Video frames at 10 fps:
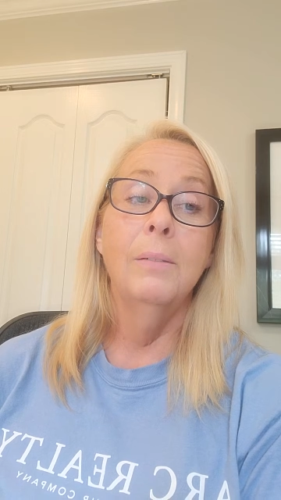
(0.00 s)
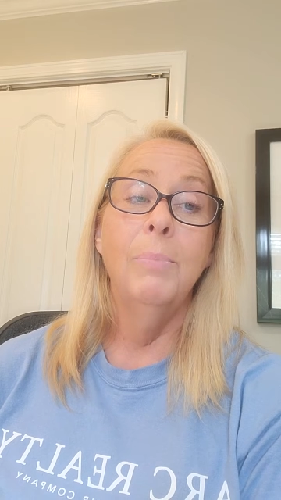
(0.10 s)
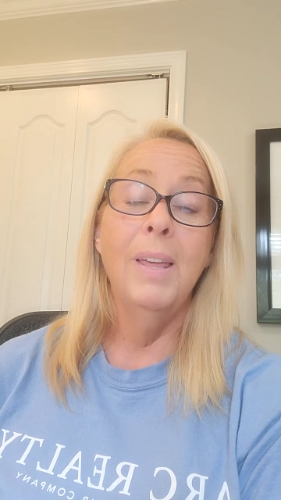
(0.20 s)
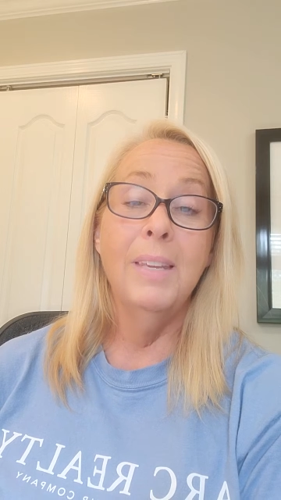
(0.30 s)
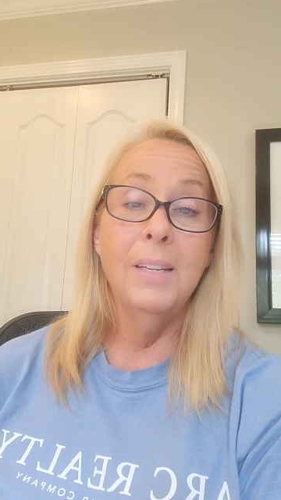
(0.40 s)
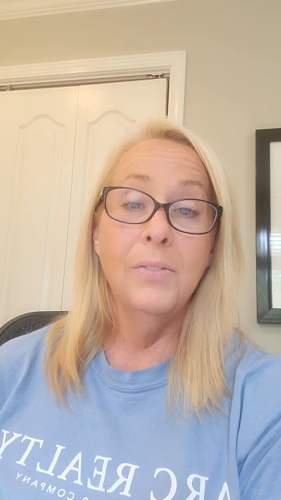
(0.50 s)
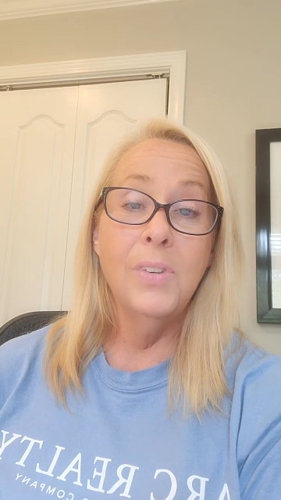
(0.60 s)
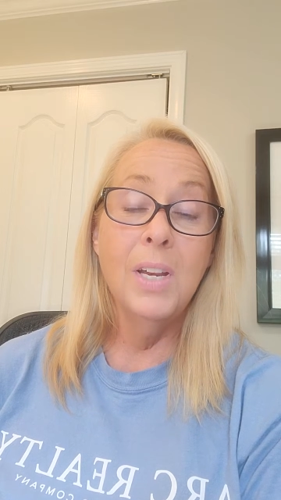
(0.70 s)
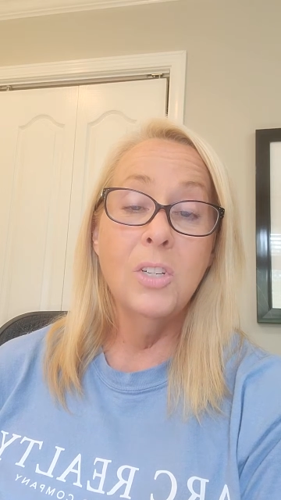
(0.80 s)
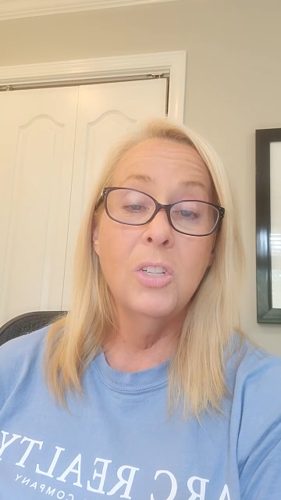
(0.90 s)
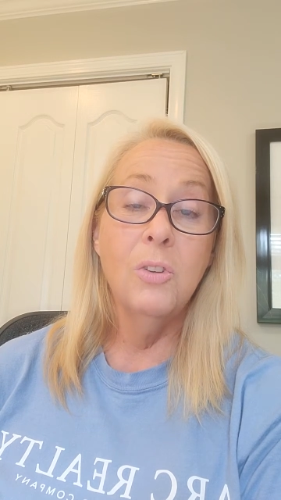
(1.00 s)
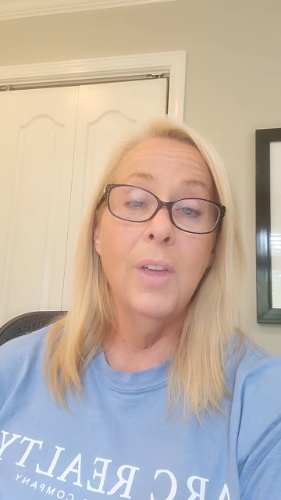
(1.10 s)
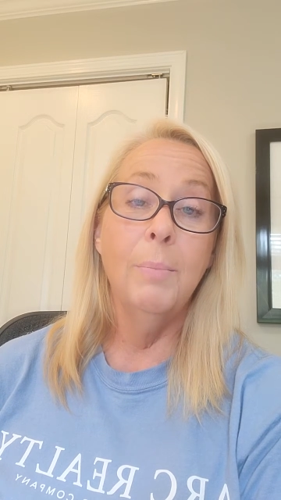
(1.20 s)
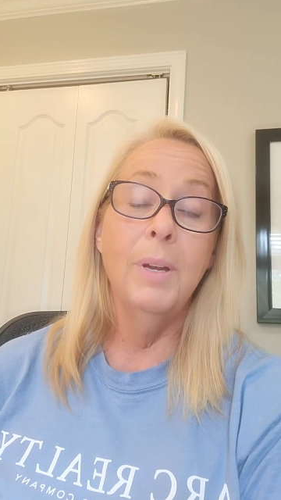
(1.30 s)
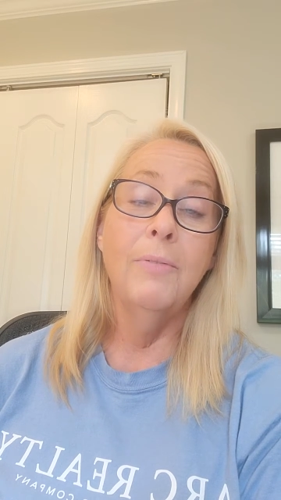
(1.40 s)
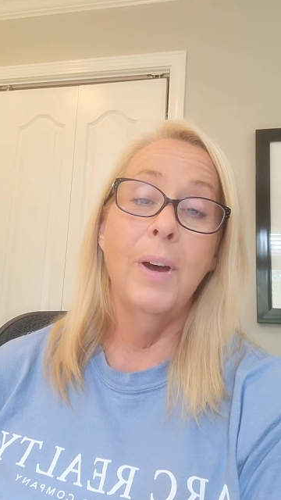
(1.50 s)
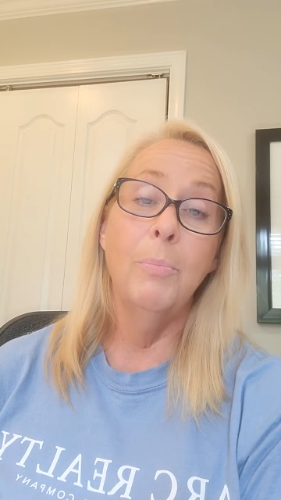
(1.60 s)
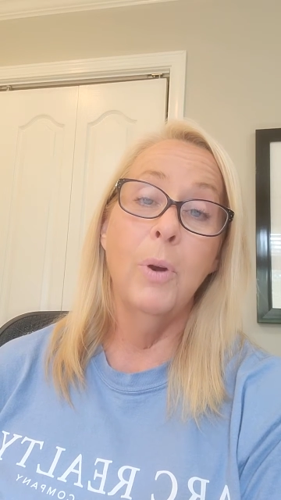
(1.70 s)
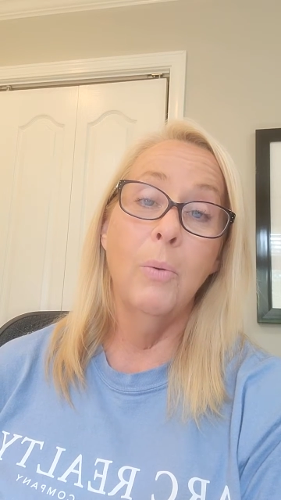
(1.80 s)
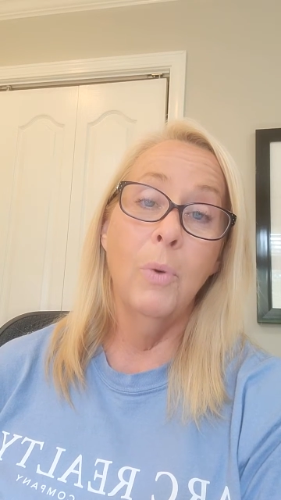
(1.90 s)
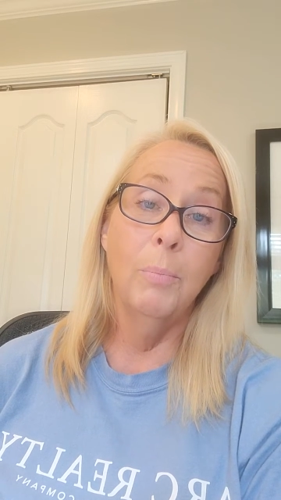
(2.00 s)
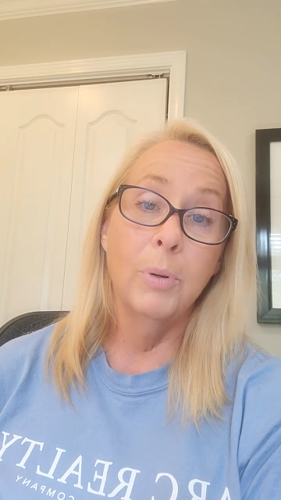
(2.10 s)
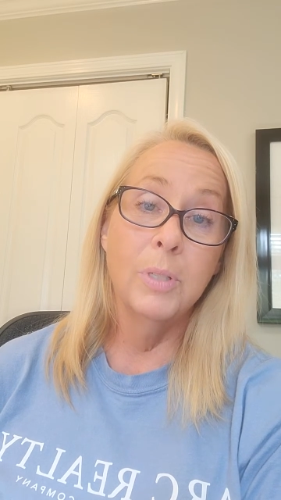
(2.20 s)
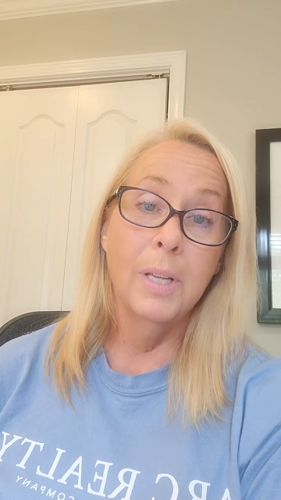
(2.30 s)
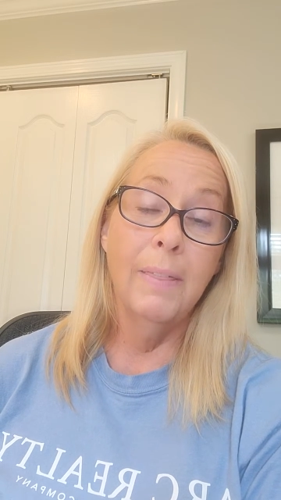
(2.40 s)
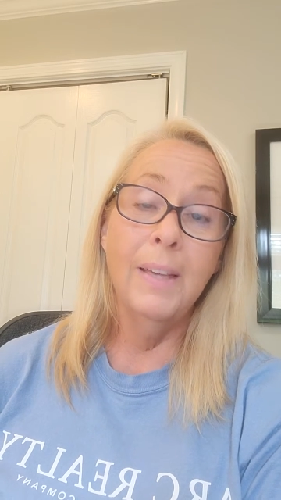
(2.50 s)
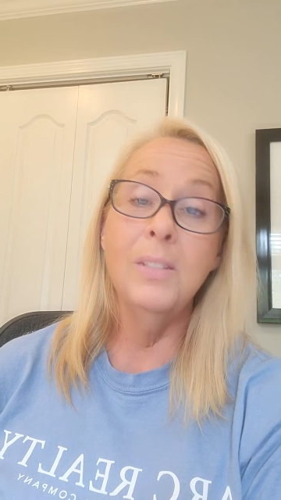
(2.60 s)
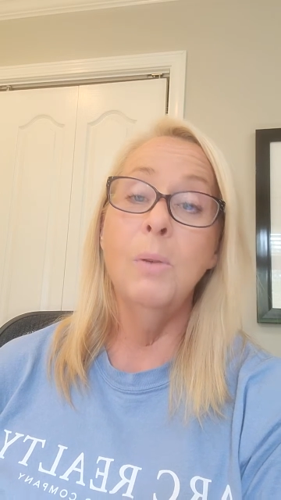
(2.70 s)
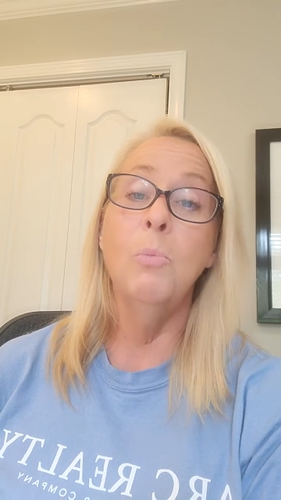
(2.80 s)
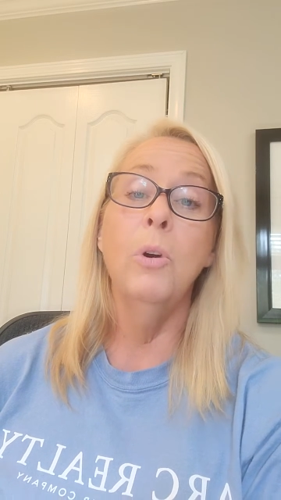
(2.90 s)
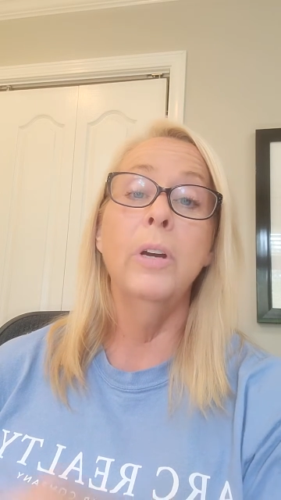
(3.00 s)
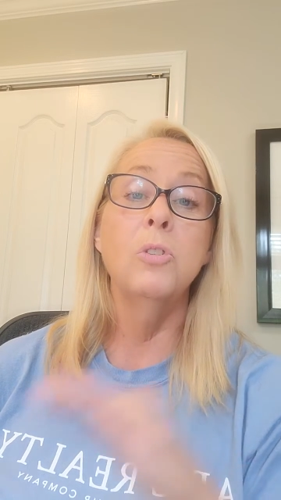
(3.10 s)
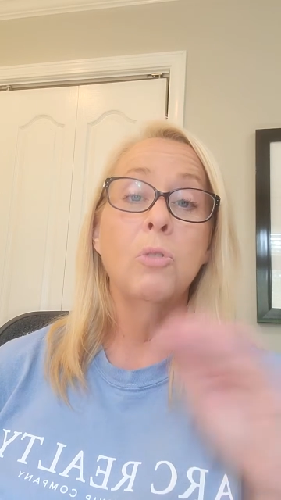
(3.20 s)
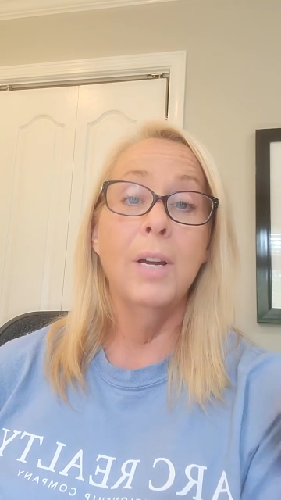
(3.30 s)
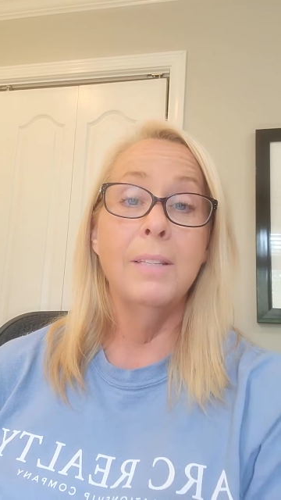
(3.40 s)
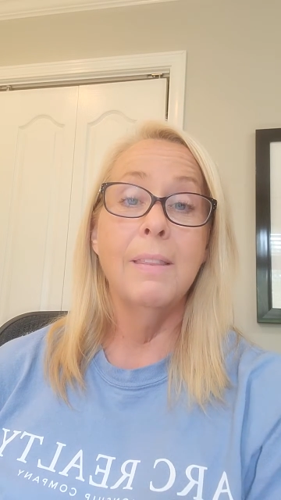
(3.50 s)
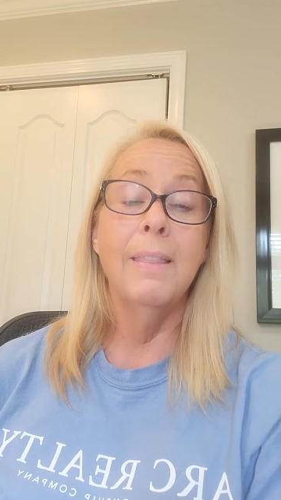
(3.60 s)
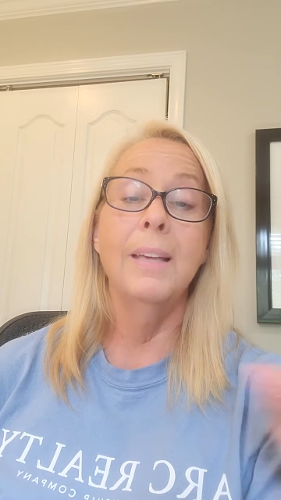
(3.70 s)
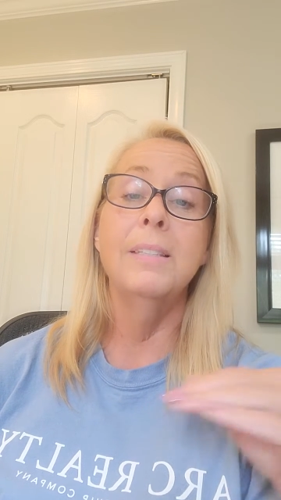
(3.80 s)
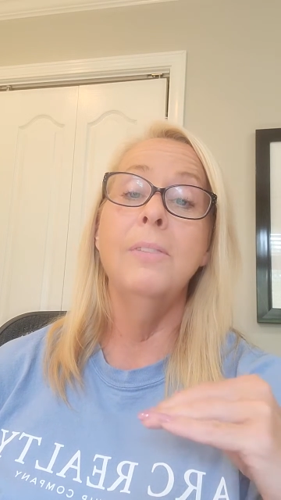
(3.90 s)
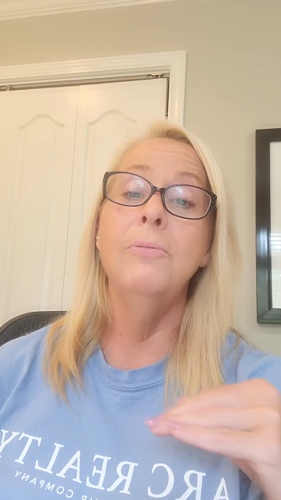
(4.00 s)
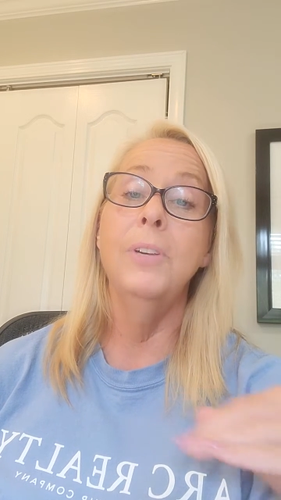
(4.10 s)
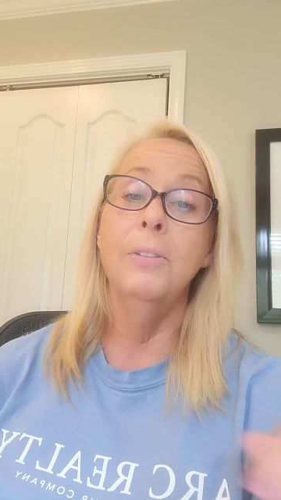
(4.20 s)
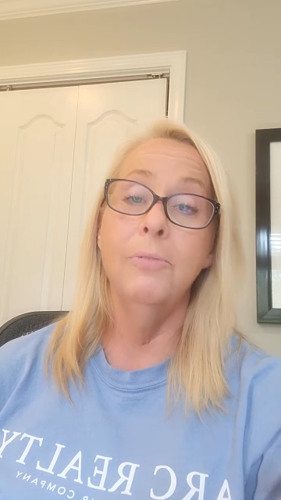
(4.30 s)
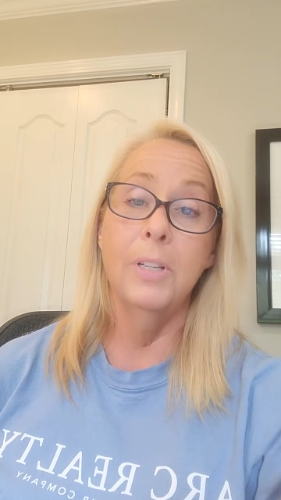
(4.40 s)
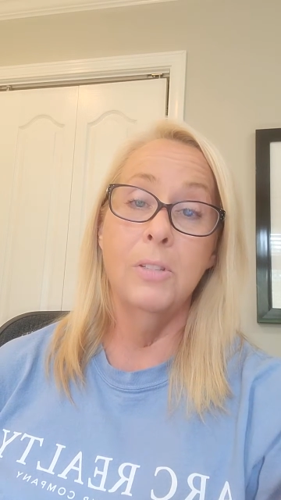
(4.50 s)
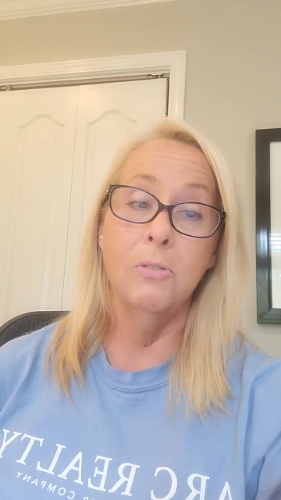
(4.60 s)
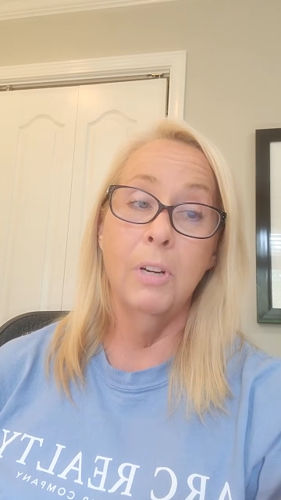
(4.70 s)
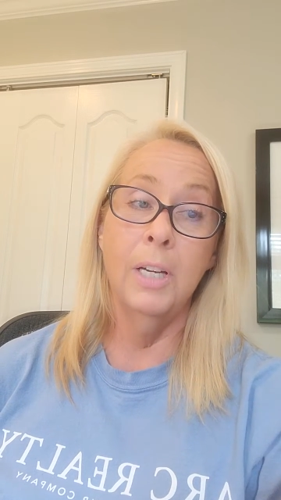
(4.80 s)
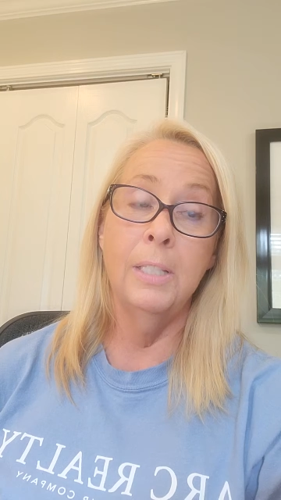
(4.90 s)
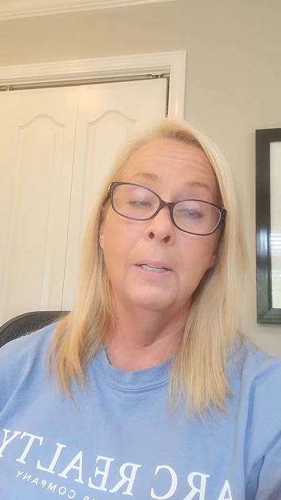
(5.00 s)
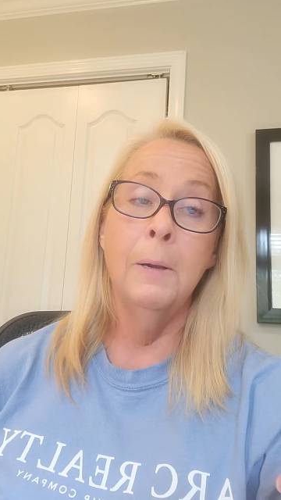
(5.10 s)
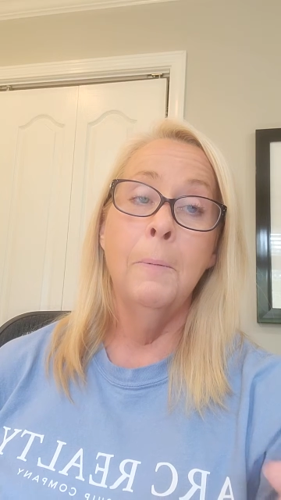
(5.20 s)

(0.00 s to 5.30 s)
by the end of next year, that being 5.1%. That's not mortgage rates, that's the Fed funds rate.